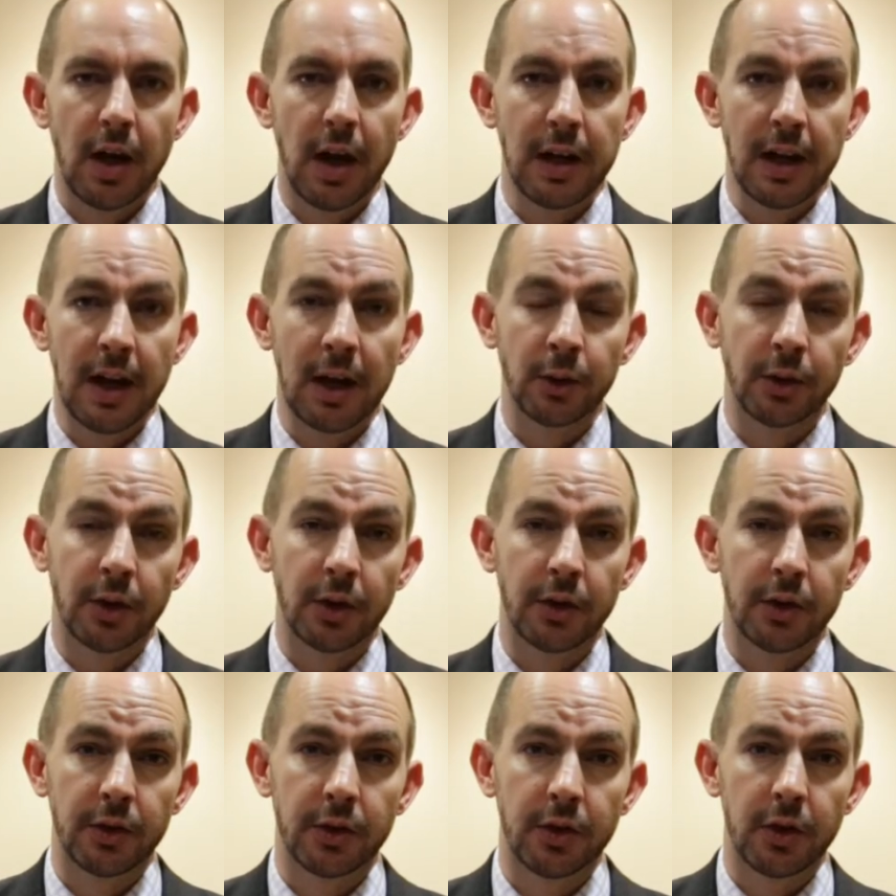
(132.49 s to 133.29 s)
allows
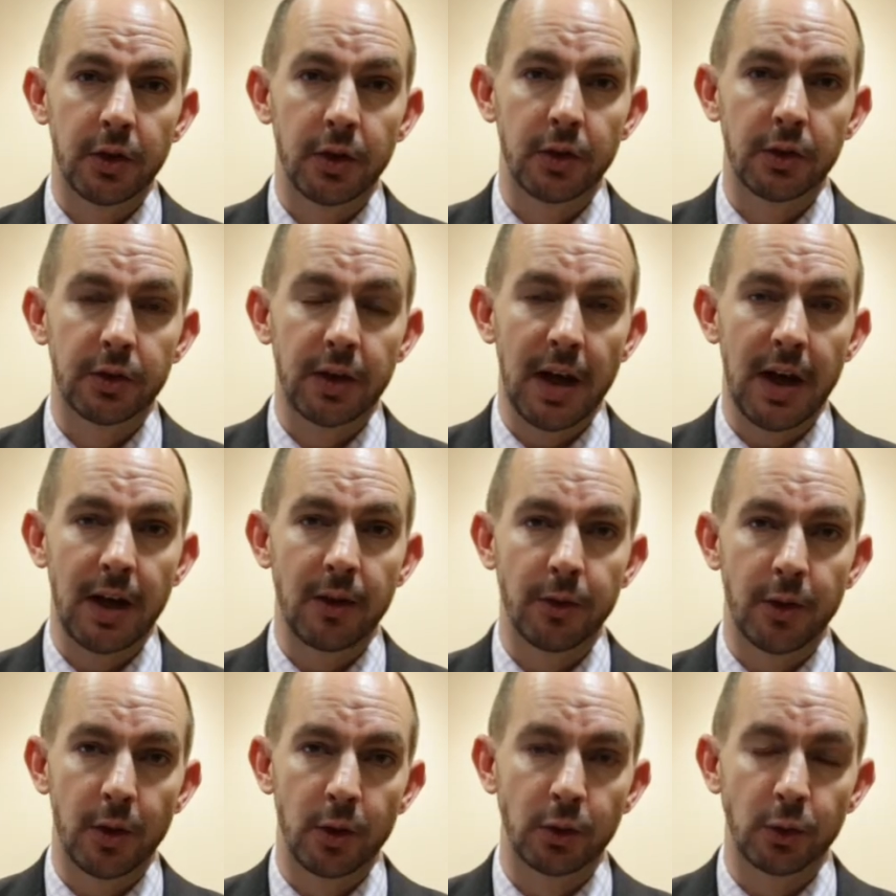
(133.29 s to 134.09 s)
us to, to
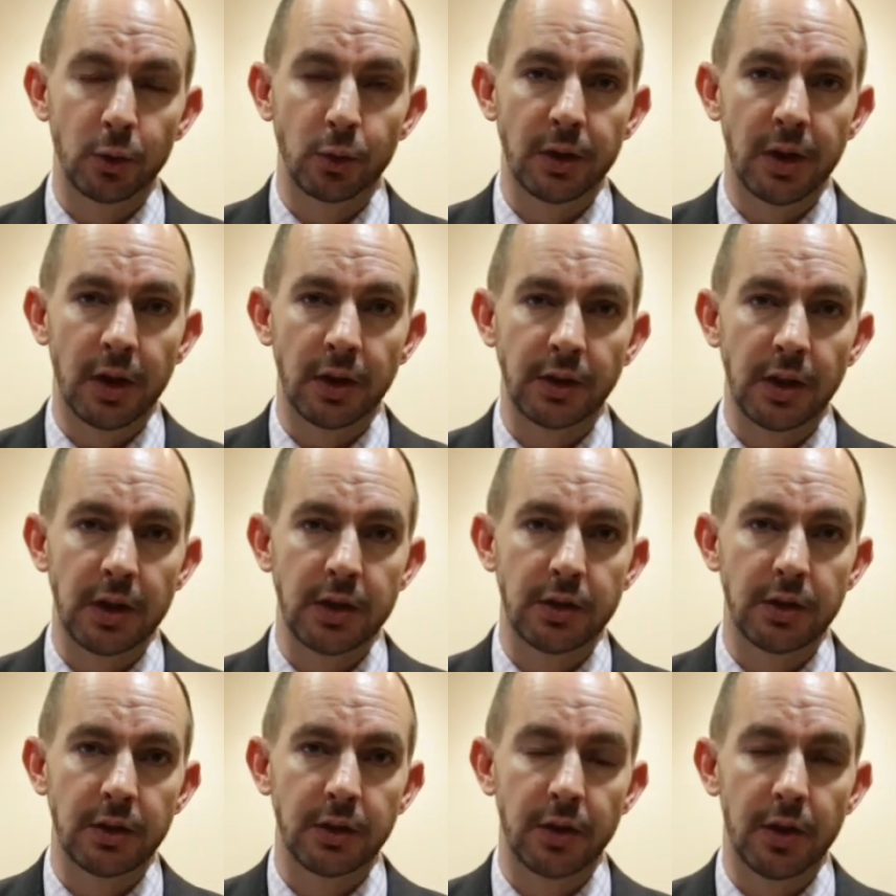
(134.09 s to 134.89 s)
have those
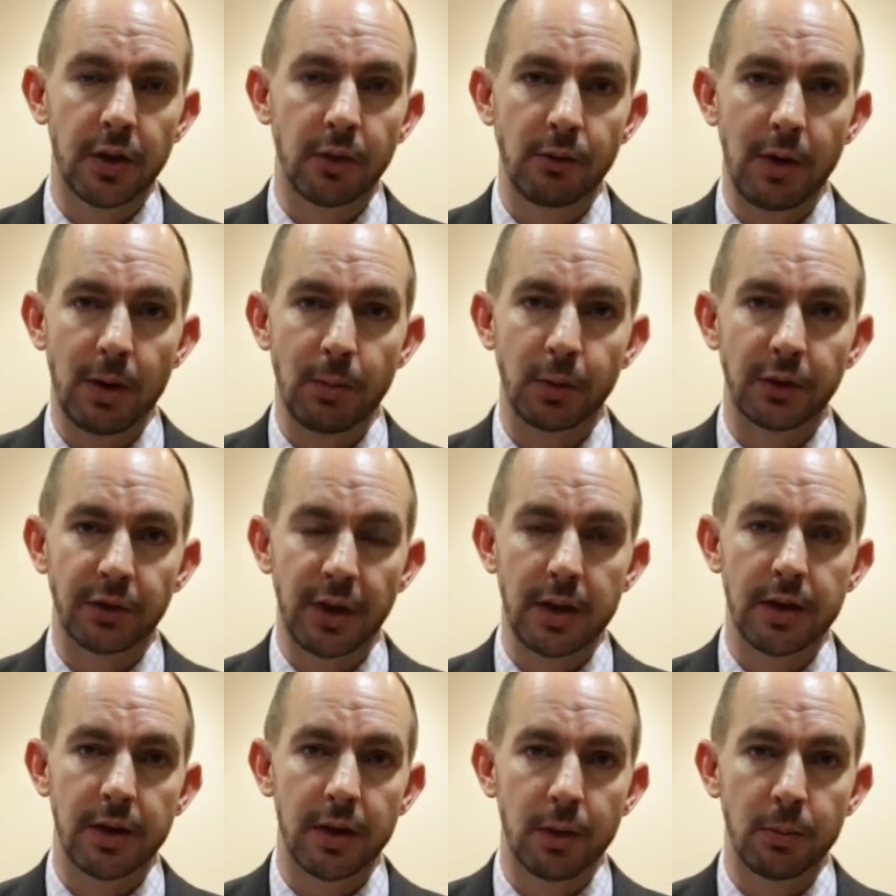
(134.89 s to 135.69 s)
organisations that
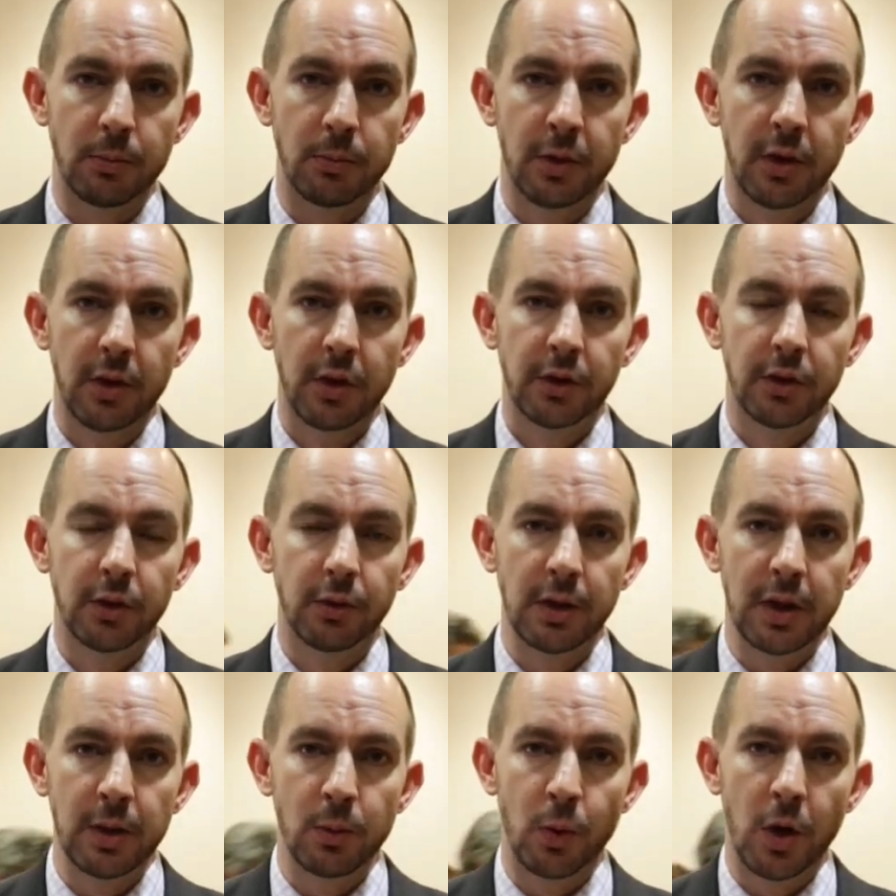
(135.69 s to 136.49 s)
represent them
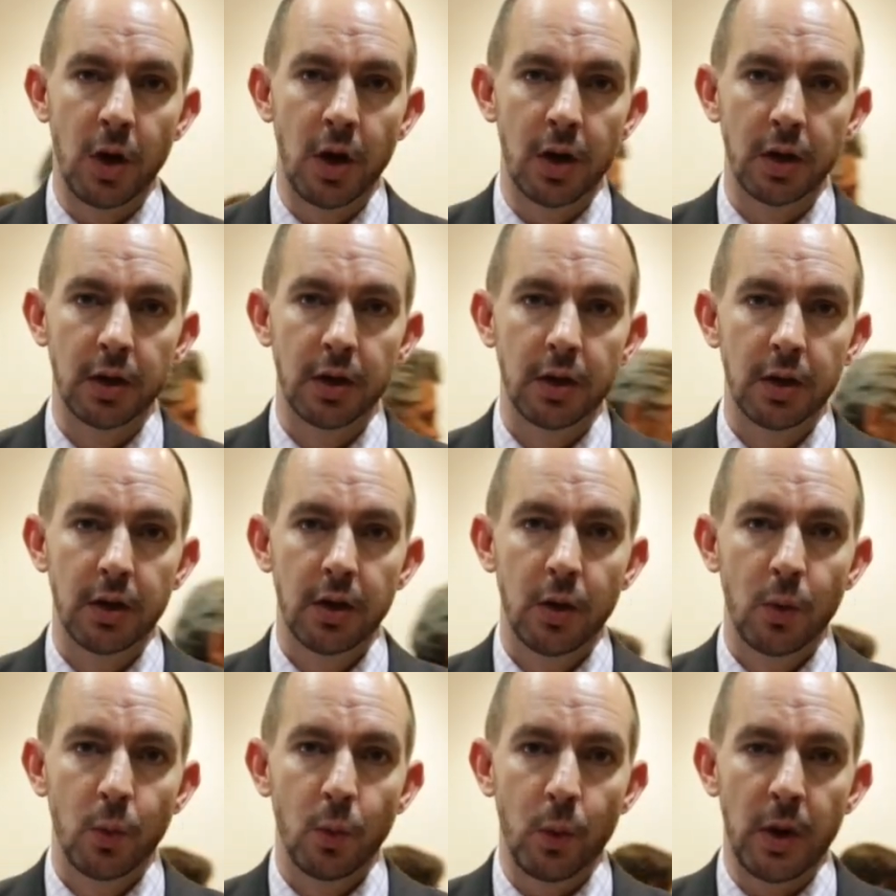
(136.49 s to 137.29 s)
to really work
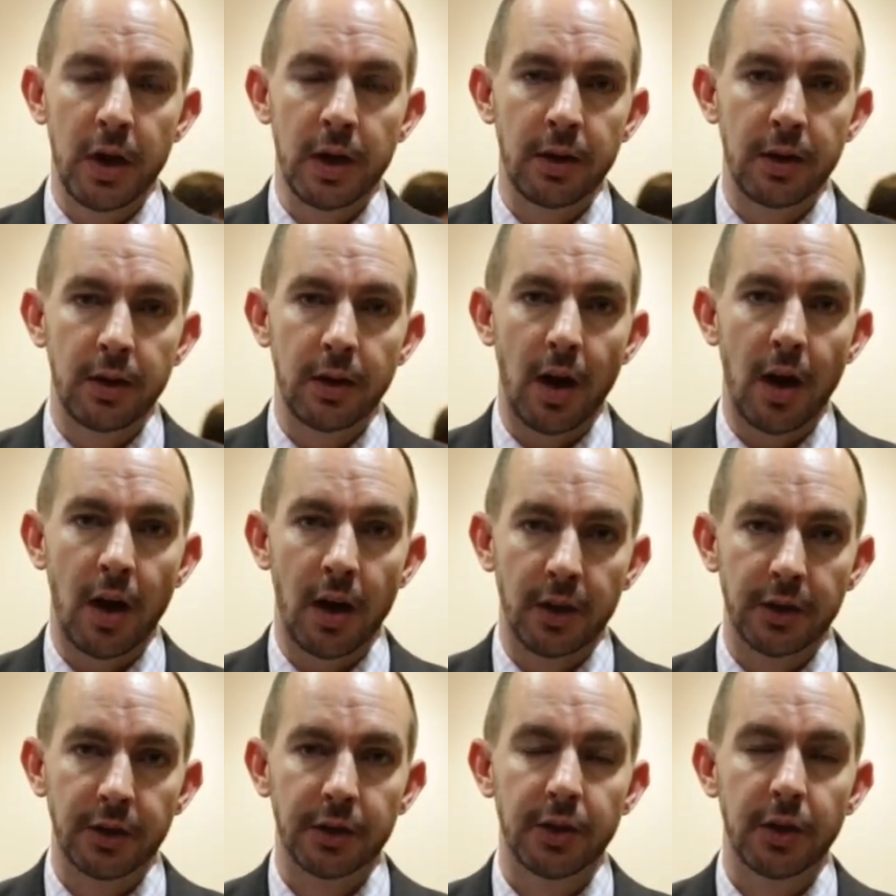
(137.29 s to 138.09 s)
with
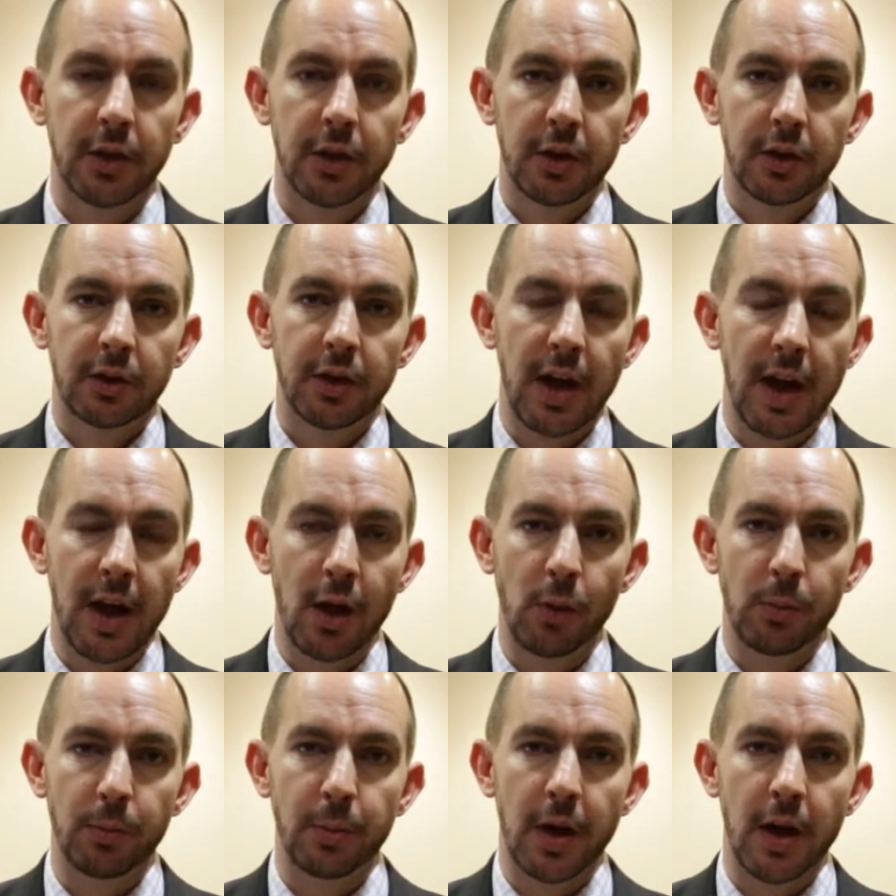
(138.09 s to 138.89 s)
us to
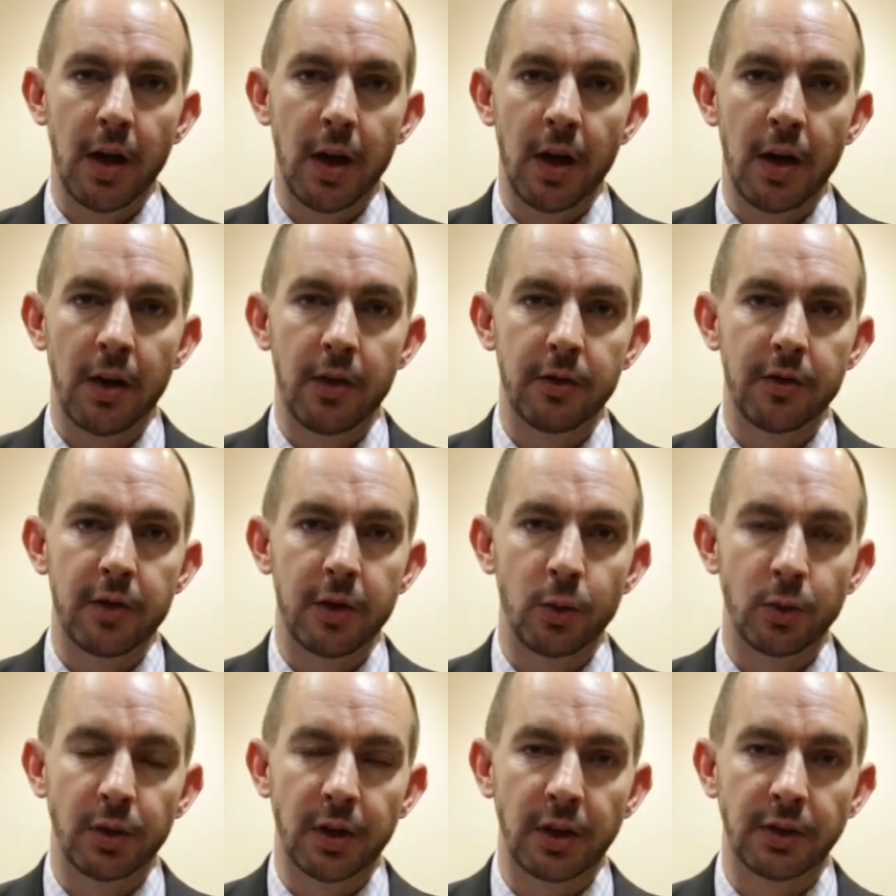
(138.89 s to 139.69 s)
help uh,
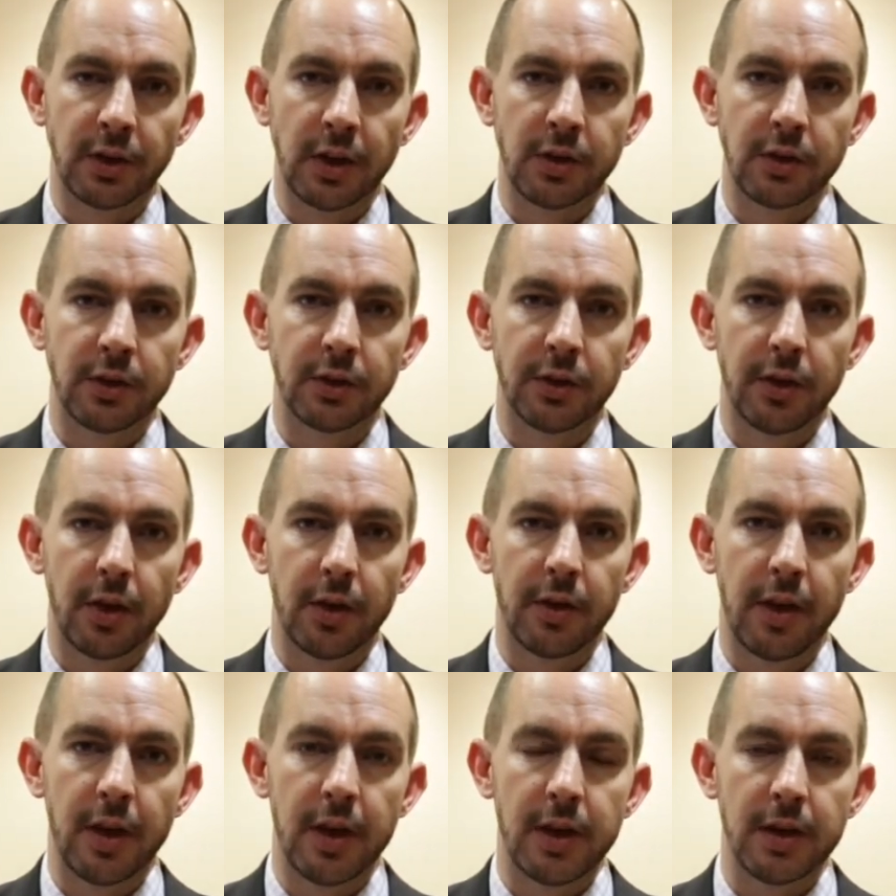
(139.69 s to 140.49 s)
the organisations
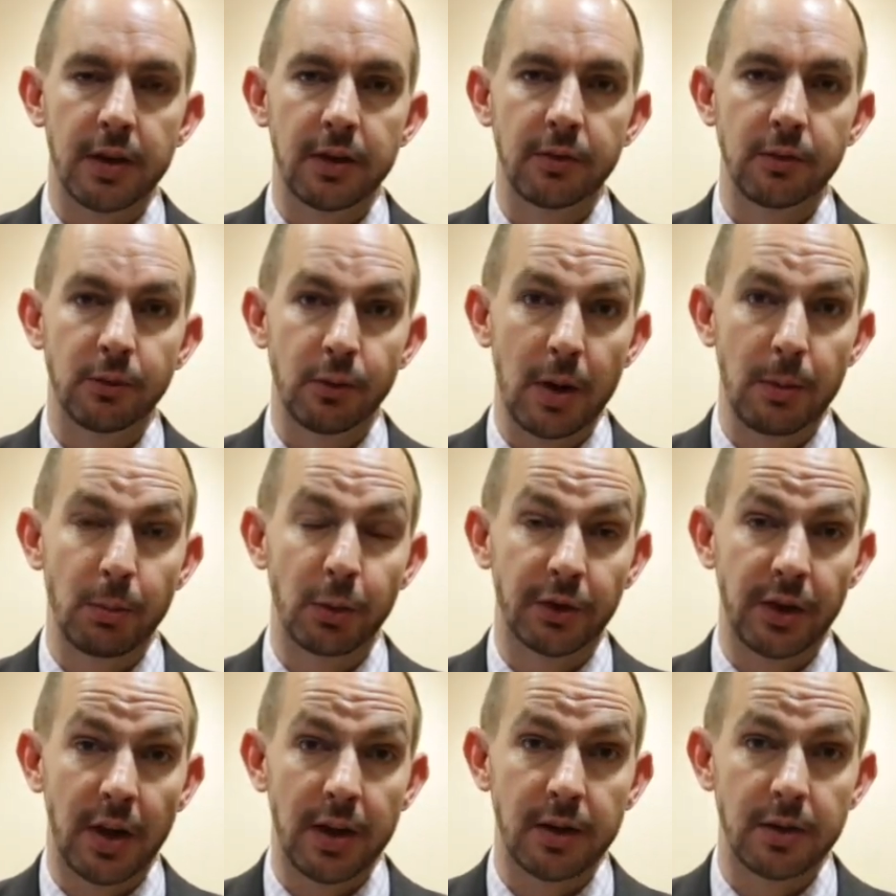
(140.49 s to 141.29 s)
that they
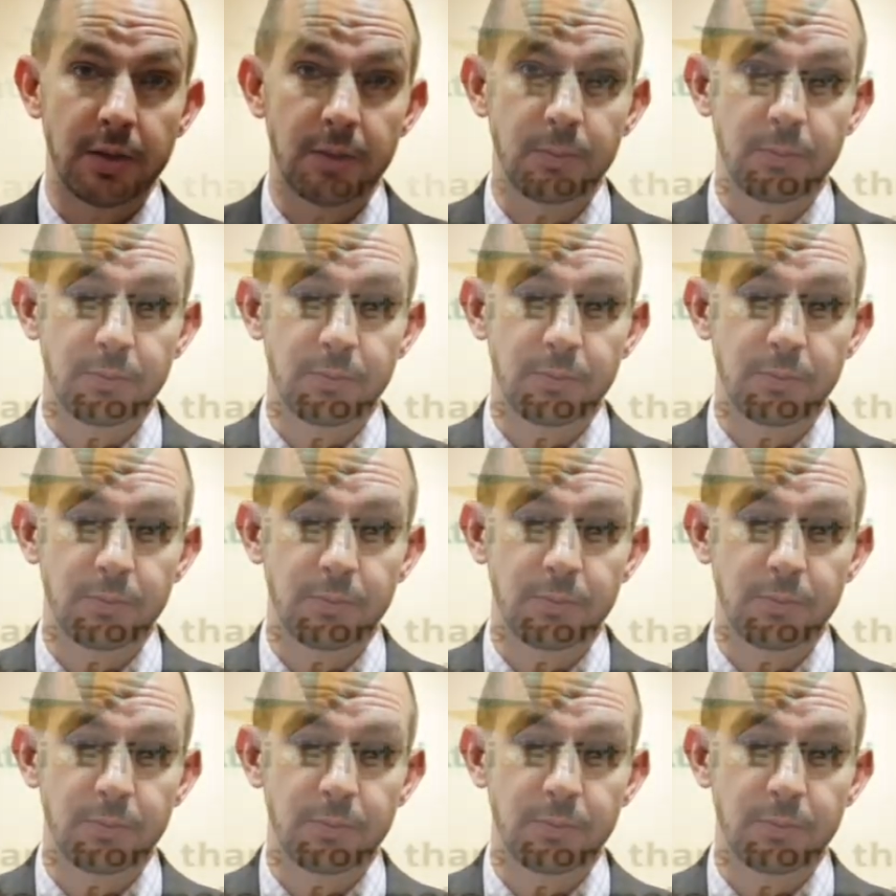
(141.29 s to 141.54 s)
represent.